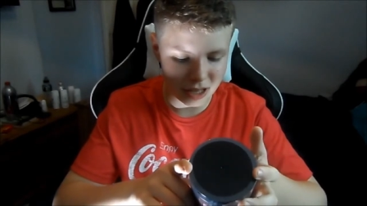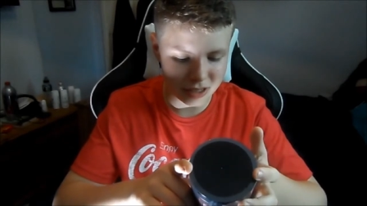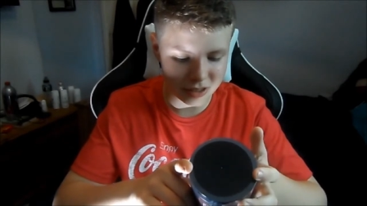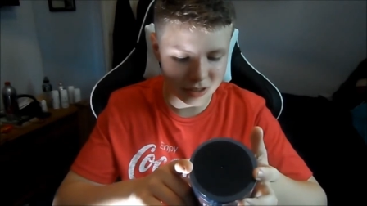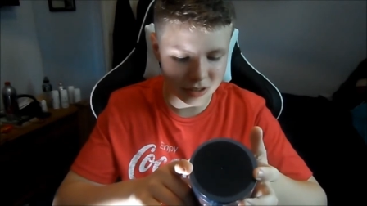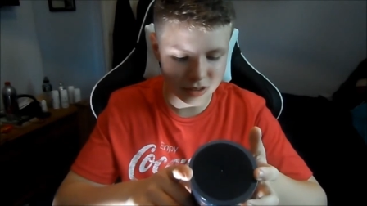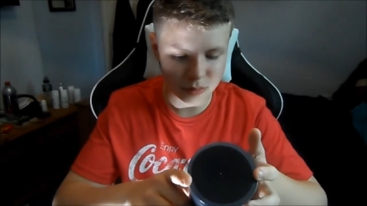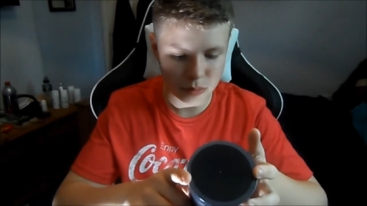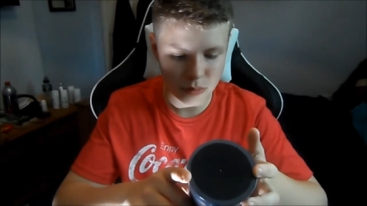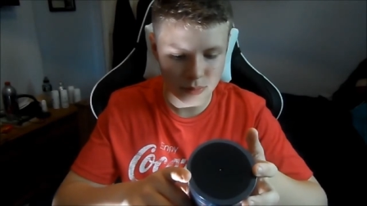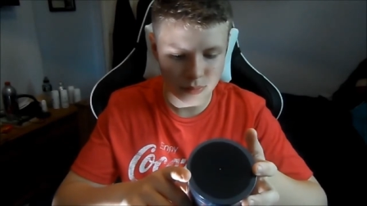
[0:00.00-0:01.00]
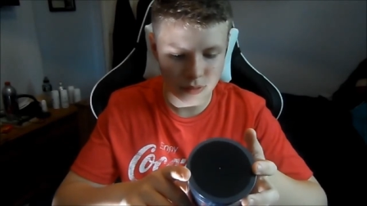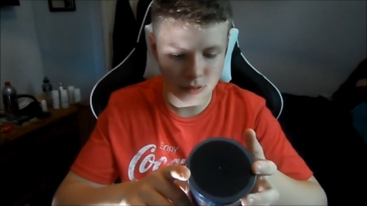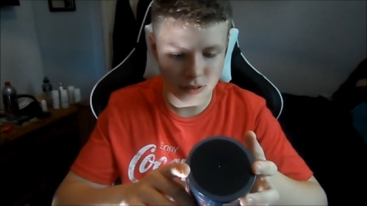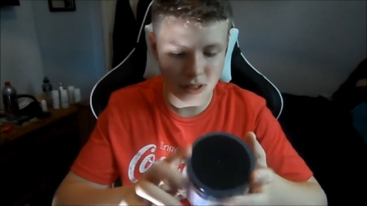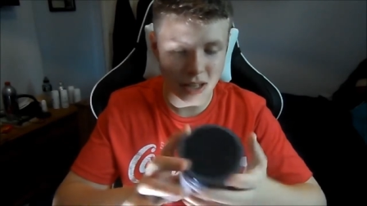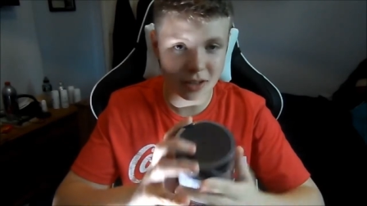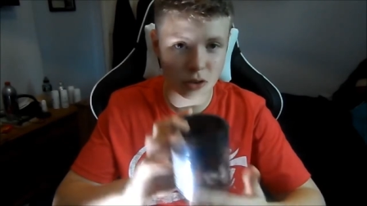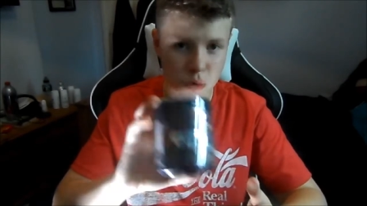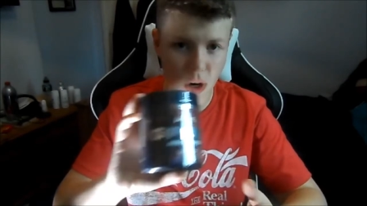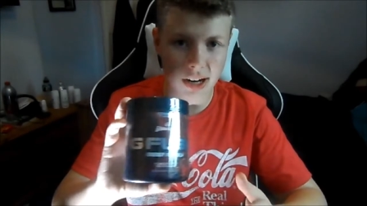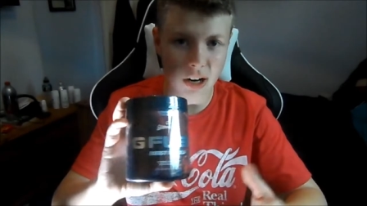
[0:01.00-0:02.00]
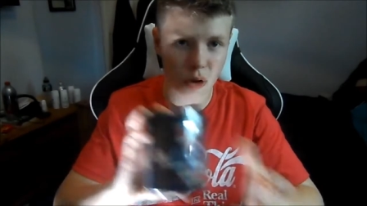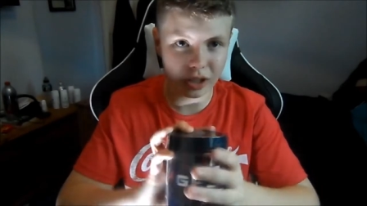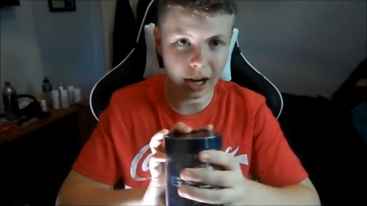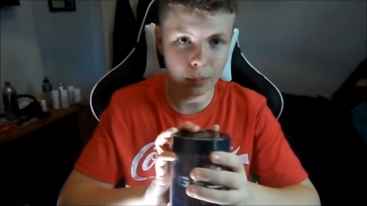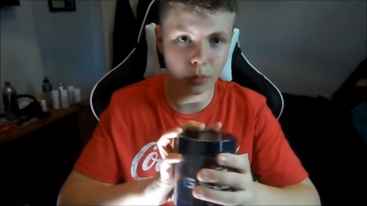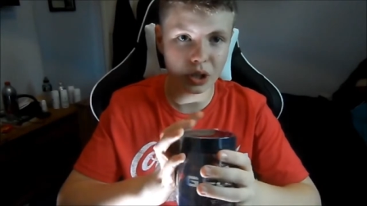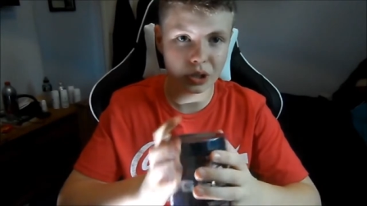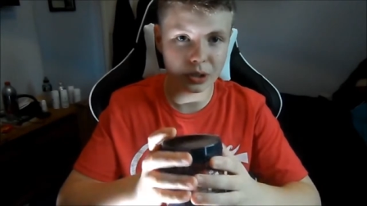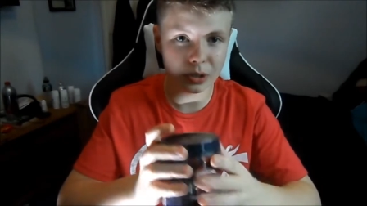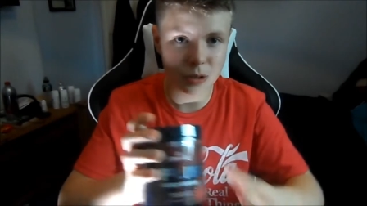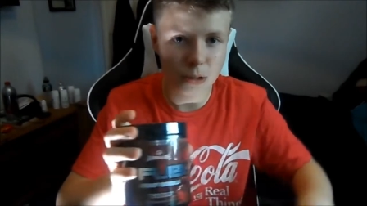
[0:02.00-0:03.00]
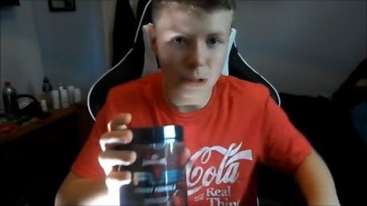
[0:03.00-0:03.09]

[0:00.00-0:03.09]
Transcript: and then try it on camera.